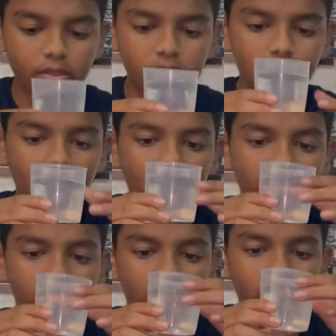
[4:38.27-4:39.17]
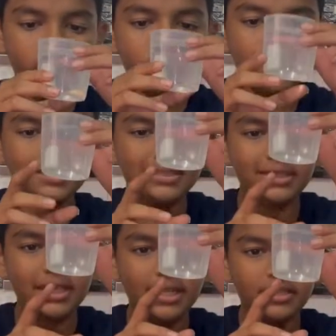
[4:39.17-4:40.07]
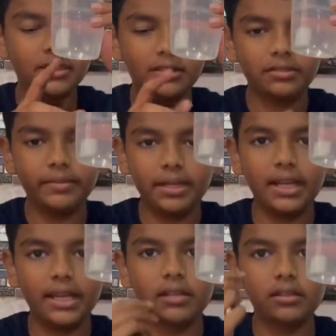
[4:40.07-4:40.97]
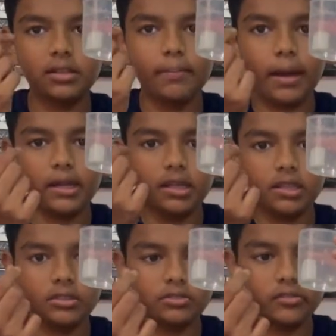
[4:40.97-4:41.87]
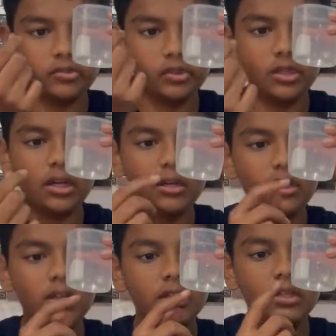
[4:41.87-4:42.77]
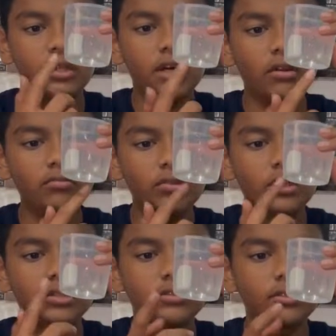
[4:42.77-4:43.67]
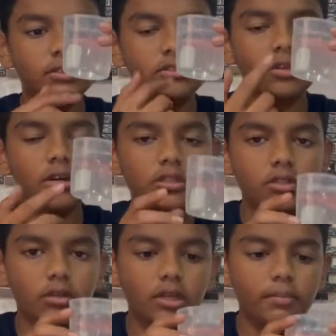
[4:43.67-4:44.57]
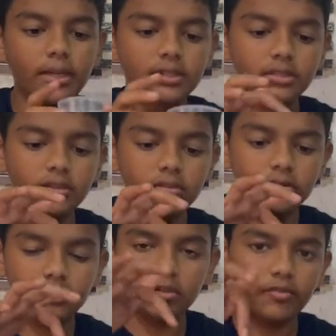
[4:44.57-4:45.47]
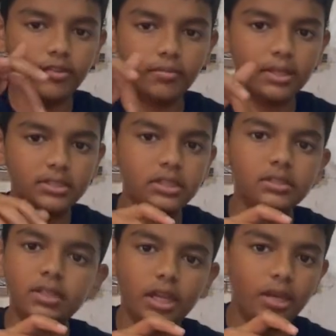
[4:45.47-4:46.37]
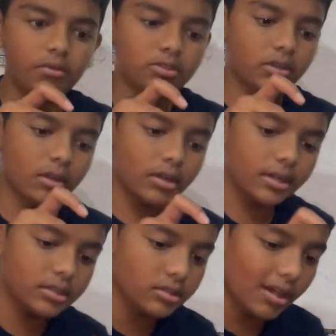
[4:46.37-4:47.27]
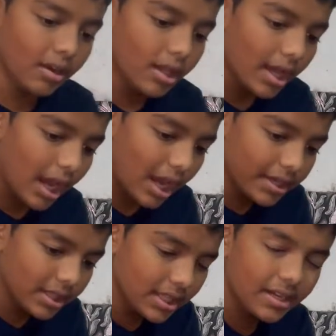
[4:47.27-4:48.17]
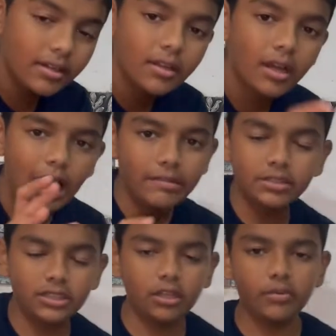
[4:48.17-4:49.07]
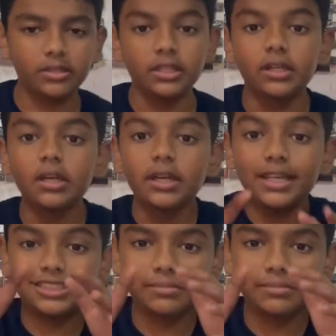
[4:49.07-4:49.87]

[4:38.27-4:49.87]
so I have put it in, you can see the crystals, like the particles of sugar down. So it's going to slowly mix it. So if you mix it, it will slowly dissolve. Until that, I will say one thing. It's